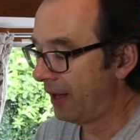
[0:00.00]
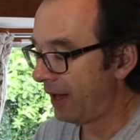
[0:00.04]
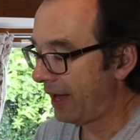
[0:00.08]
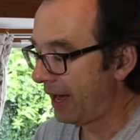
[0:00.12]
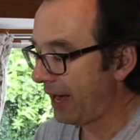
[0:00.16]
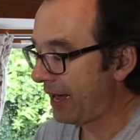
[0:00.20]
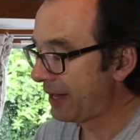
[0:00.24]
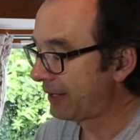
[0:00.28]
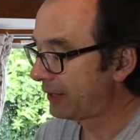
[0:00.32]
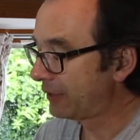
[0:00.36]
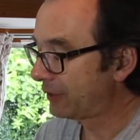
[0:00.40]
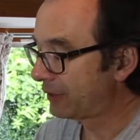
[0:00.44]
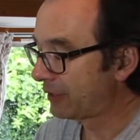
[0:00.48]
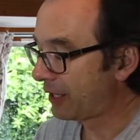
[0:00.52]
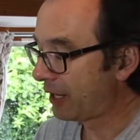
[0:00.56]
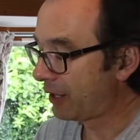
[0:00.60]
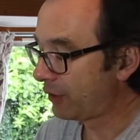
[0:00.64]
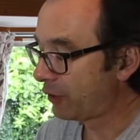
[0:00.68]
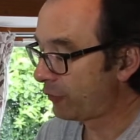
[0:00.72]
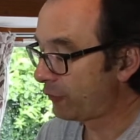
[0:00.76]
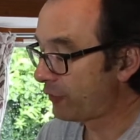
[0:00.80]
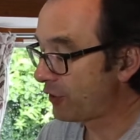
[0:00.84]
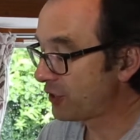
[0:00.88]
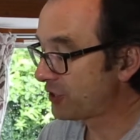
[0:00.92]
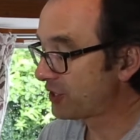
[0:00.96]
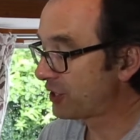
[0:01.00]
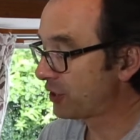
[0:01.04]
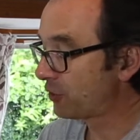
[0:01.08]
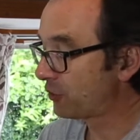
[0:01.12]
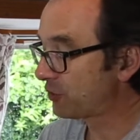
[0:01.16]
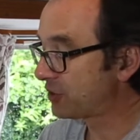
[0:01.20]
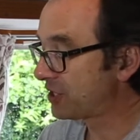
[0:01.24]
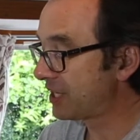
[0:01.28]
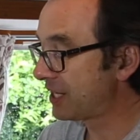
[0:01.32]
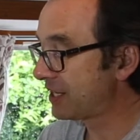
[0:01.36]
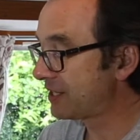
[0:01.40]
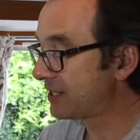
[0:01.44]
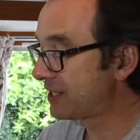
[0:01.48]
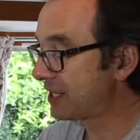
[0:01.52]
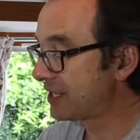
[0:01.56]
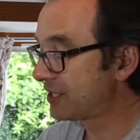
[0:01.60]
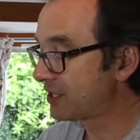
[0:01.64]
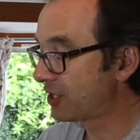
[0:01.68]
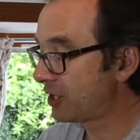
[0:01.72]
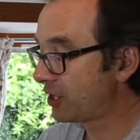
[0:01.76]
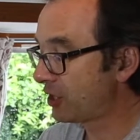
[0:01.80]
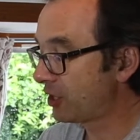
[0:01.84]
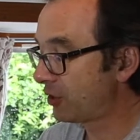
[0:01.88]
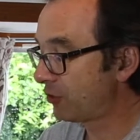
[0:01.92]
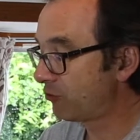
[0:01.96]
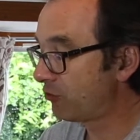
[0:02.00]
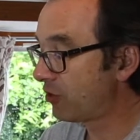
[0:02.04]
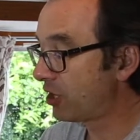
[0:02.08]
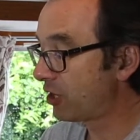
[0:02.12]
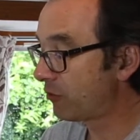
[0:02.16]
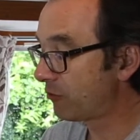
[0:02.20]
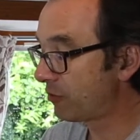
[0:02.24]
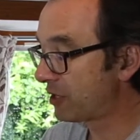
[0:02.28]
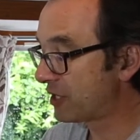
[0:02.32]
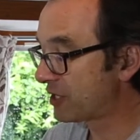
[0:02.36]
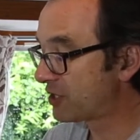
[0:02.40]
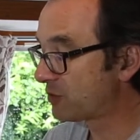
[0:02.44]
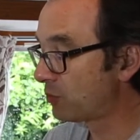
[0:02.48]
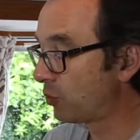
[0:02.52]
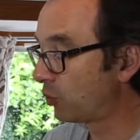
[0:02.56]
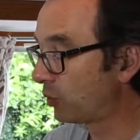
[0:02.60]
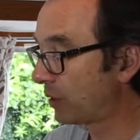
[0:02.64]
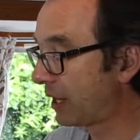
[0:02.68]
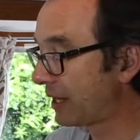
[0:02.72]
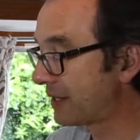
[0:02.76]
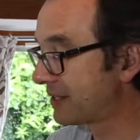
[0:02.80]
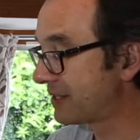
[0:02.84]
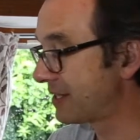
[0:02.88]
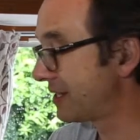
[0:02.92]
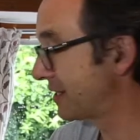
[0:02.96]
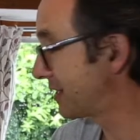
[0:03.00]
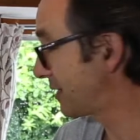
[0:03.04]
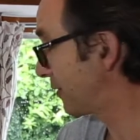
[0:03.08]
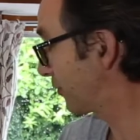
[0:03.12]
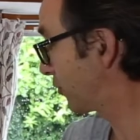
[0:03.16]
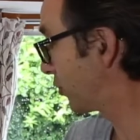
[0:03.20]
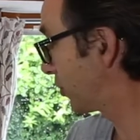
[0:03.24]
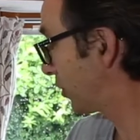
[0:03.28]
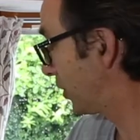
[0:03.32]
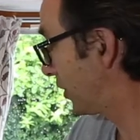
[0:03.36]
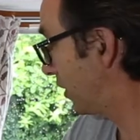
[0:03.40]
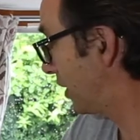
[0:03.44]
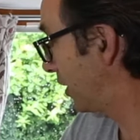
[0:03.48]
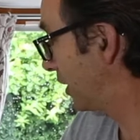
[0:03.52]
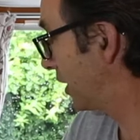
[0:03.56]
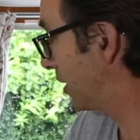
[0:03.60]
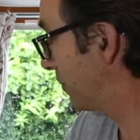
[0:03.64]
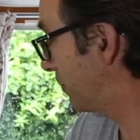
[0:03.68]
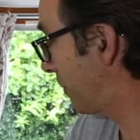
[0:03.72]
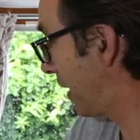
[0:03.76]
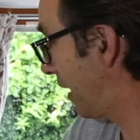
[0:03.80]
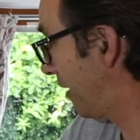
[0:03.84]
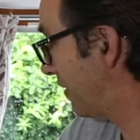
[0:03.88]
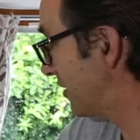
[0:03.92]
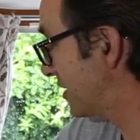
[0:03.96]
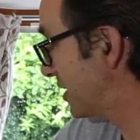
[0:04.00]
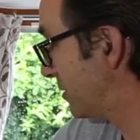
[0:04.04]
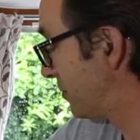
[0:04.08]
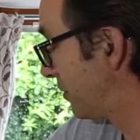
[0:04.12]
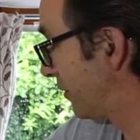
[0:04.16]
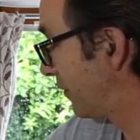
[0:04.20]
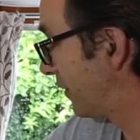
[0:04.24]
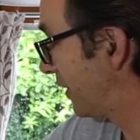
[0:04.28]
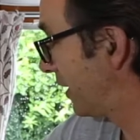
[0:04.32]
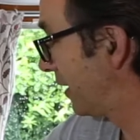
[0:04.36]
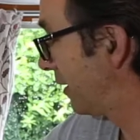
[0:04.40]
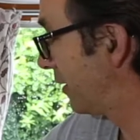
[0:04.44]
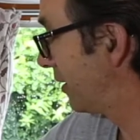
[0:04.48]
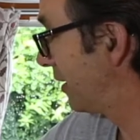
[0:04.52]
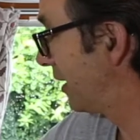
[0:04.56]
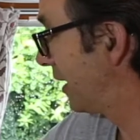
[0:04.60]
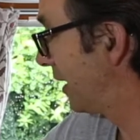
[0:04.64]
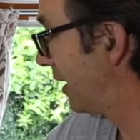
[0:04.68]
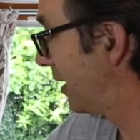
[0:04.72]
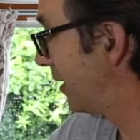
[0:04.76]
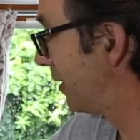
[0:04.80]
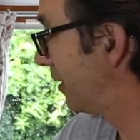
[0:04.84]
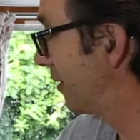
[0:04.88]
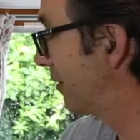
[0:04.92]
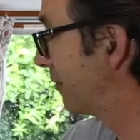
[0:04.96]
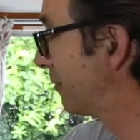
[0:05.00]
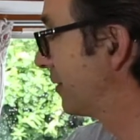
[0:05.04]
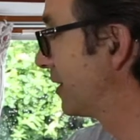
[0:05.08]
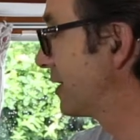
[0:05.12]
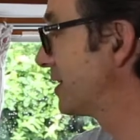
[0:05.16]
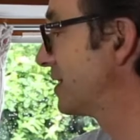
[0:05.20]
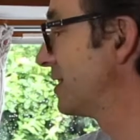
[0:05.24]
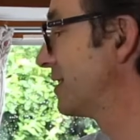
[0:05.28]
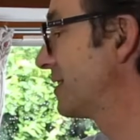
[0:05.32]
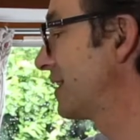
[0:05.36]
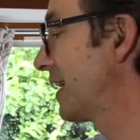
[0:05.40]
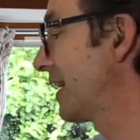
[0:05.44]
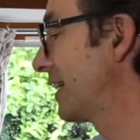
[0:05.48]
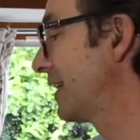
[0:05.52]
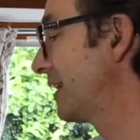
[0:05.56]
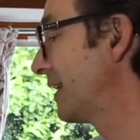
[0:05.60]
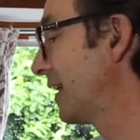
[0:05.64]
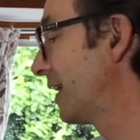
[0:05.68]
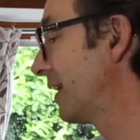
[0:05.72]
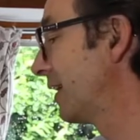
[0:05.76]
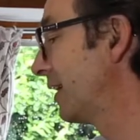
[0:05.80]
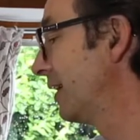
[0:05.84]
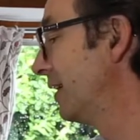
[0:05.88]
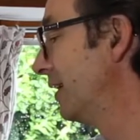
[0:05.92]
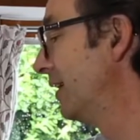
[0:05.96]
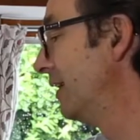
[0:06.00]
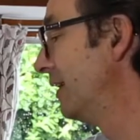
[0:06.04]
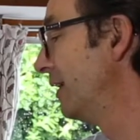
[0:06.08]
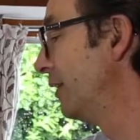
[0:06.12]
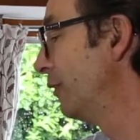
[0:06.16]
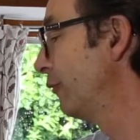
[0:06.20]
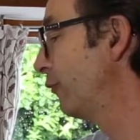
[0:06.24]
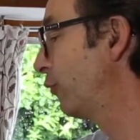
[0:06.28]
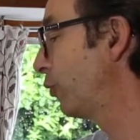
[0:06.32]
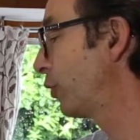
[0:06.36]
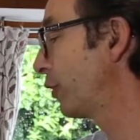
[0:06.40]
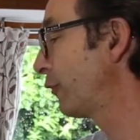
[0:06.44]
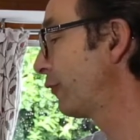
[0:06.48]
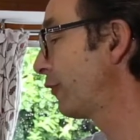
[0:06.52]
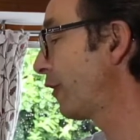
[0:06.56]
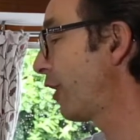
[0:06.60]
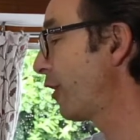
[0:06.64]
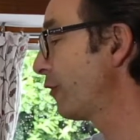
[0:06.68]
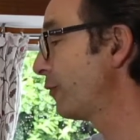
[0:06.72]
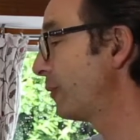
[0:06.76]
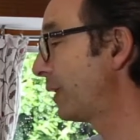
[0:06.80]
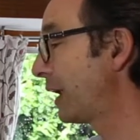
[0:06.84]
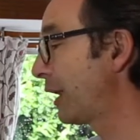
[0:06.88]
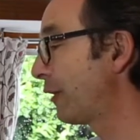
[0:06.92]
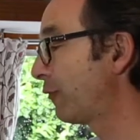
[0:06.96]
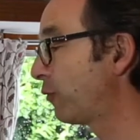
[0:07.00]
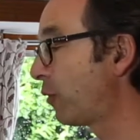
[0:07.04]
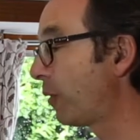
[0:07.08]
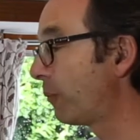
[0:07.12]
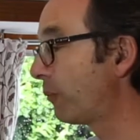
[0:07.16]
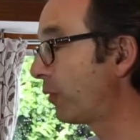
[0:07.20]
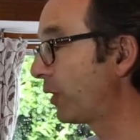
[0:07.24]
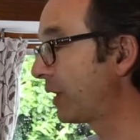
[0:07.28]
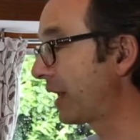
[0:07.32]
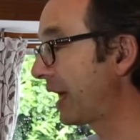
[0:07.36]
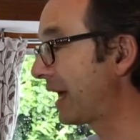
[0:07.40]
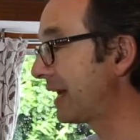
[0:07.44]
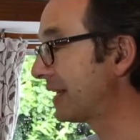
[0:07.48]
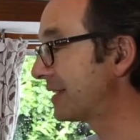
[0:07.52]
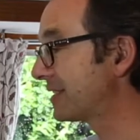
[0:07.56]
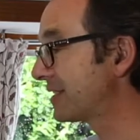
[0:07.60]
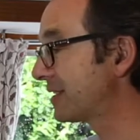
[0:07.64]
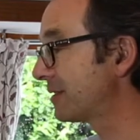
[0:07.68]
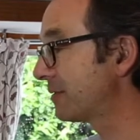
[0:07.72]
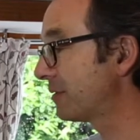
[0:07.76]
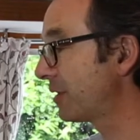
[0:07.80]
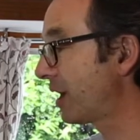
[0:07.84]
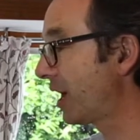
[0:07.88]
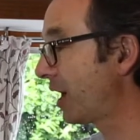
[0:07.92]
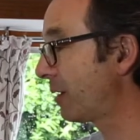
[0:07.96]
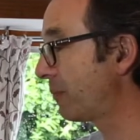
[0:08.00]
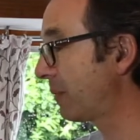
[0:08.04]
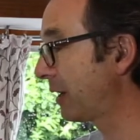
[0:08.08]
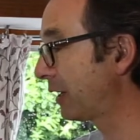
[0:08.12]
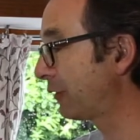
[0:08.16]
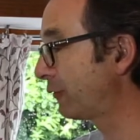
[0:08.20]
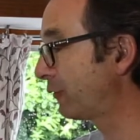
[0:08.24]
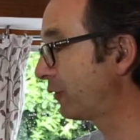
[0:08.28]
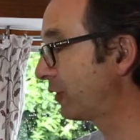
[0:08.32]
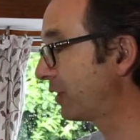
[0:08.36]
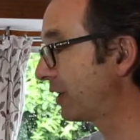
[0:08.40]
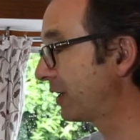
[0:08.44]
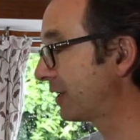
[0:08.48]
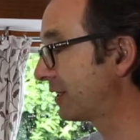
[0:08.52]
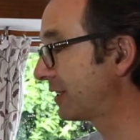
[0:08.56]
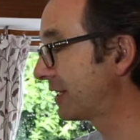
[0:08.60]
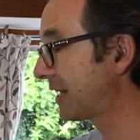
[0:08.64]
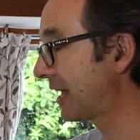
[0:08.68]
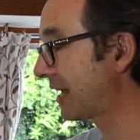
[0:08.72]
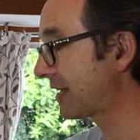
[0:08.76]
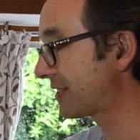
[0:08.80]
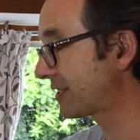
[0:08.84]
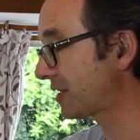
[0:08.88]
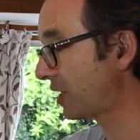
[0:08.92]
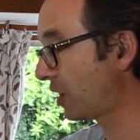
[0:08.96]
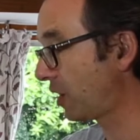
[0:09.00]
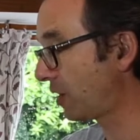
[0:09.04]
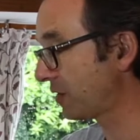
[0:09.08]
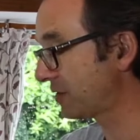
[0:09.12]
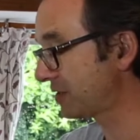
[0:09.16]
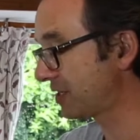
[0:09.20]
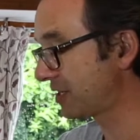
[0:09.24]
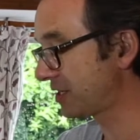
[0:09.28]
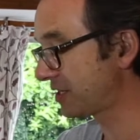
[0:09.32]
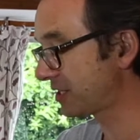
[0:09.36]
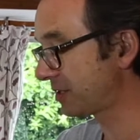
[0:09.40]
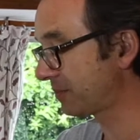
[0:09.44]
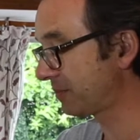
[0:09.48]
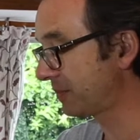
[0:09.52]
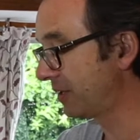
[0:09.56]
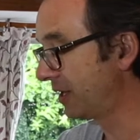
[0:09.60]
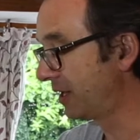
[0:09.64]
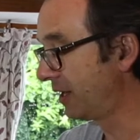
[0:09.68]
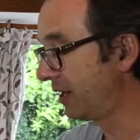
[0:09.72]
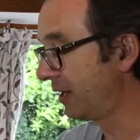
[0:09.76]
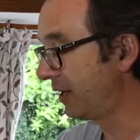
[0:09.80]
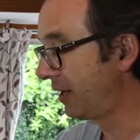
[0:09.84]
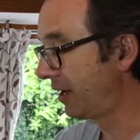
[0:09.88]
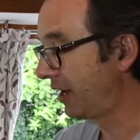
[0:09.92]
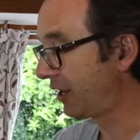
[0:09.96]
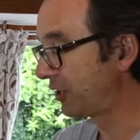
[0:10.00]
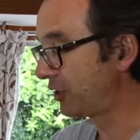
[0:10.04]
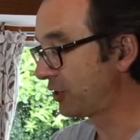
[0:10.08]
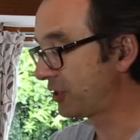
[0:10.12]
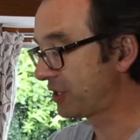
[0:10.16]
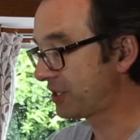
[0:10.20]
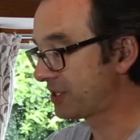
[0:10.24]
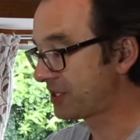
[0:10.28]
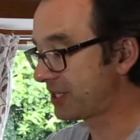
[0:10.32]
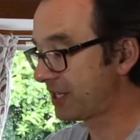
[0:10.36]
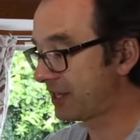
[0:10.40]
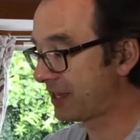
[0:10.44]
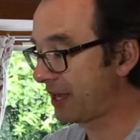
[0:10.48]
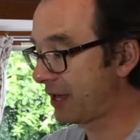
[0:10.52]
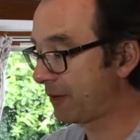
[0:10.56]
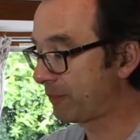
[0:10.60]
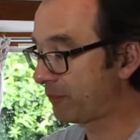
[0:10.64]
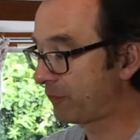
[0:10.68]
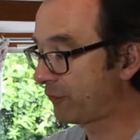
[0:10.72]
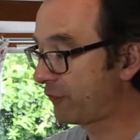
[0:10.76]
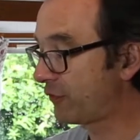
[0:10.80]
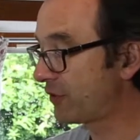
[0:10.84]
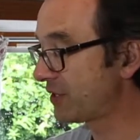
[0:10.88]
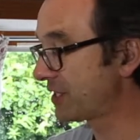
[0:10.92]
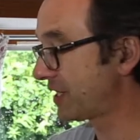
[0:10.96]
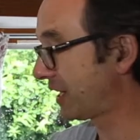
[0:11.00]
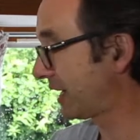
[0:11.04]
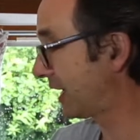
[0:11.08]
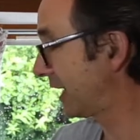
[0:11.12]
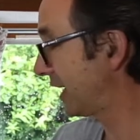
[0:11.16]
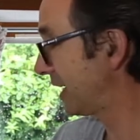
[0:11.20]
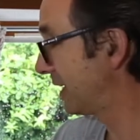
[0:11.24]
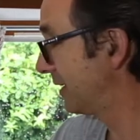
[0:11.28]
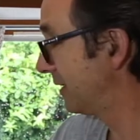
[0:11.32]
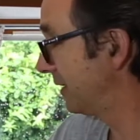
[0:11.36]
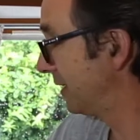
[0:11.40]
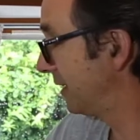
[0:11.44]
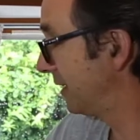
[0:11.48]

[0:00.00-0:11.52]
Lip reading: The first thing you'll see is these are really small lenses. I've got a comparison of this is a 45mm f1.8 made for a DSLR system, and you can see they're physically